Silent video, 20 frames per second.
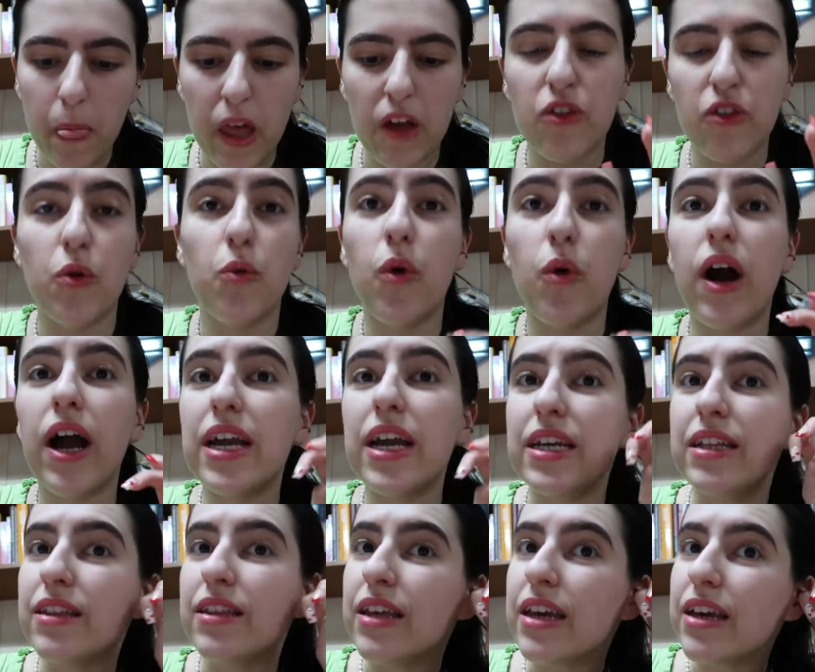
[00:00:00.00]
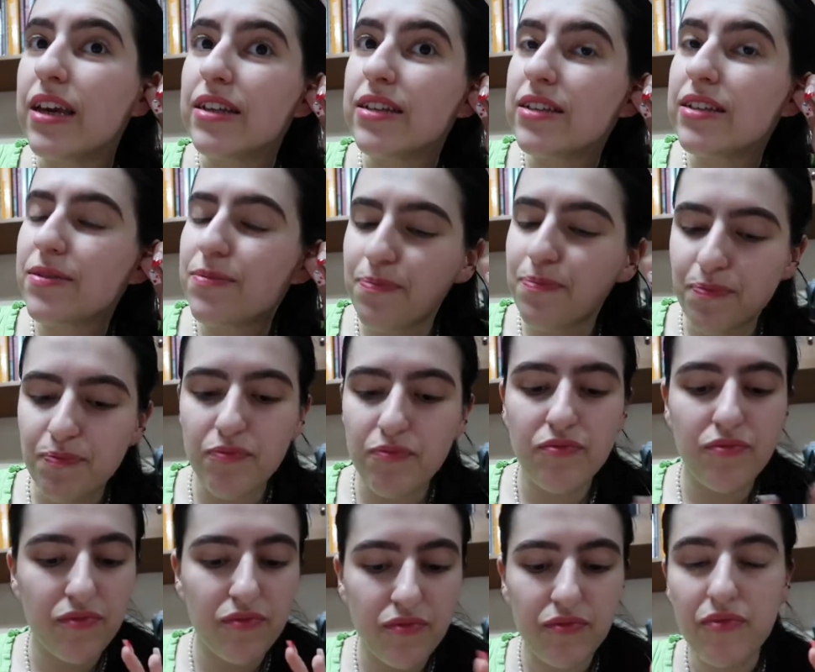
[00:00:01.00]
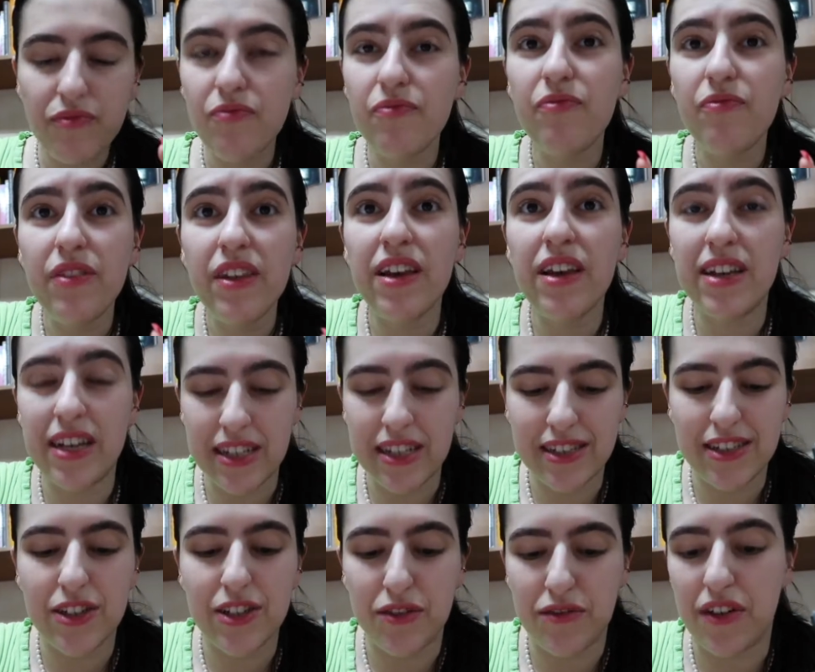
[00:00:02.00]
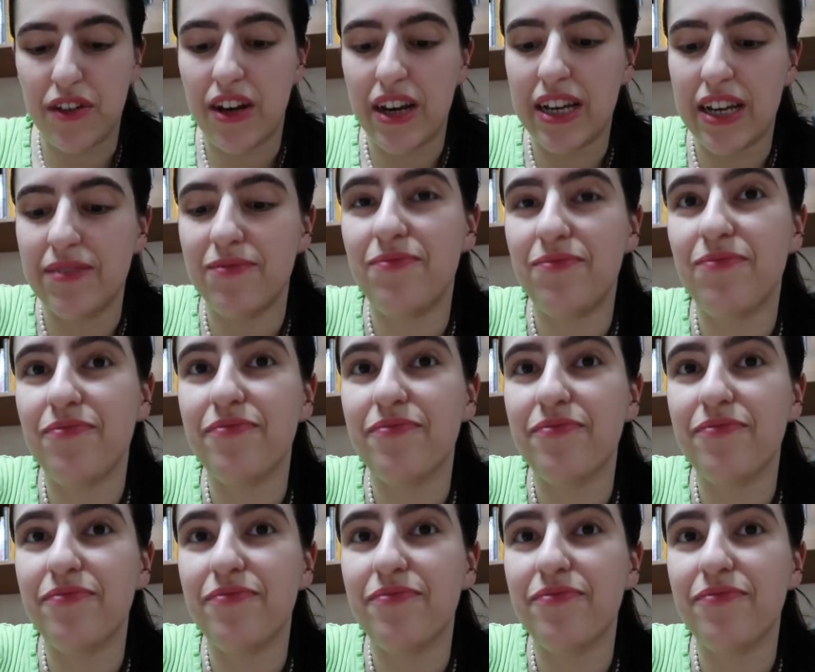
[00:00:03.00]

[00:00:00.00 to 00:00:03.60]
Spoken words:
the white in this is divine.